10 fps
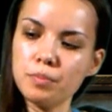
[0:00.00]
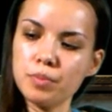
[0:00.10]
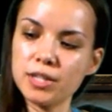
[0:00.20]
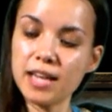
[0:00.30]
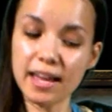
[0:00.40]

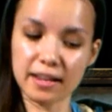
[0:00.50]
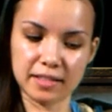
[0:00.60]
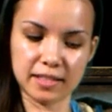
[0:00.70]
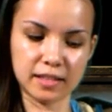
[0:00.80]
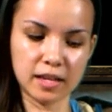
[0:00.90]

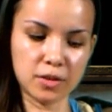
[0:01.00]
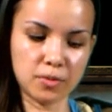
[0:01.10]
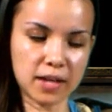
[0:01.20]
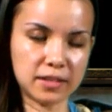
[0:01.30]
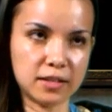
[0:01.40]
protects
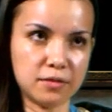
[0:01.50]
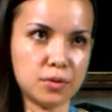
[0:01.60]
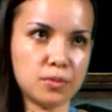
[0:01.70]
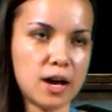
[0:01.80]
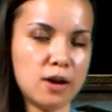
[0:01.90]
the rest of
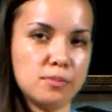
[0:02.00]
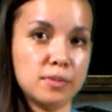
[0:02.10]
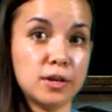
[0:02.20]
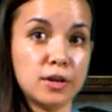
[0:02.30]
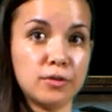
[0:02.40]
the
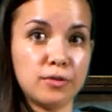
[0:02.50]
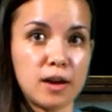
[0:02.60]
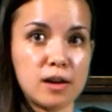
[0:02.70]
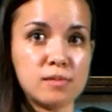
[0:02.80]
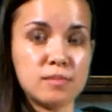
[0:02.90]
realm
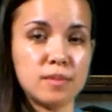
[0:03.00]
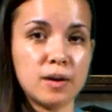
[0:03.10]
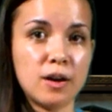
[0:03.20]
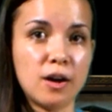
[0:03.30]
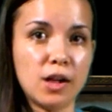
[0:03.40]
from
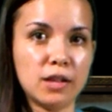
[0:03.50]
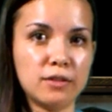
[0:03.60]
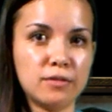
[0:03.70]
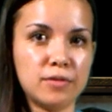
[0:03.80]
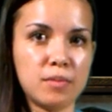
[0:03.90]
all
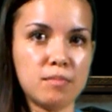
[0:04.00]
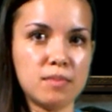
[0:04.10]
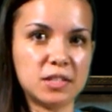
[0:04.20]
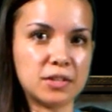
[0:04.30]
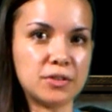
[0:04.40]
of the
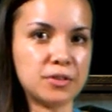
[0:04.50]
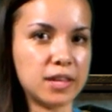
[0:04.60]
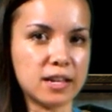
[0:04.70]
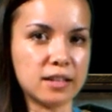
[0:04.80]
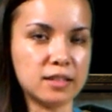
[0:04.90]
mystical
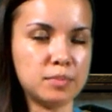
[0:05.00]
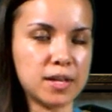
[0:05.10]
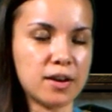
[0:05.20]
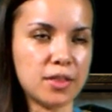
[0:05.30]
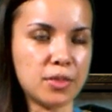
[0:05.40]
things
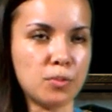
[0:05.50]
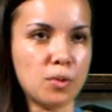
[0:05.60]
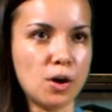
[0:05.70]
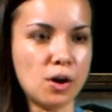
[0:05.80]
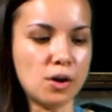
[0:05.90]
beyond the
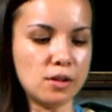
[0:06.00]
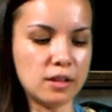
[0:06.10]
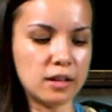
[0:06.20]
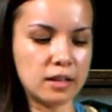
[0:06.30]
wall.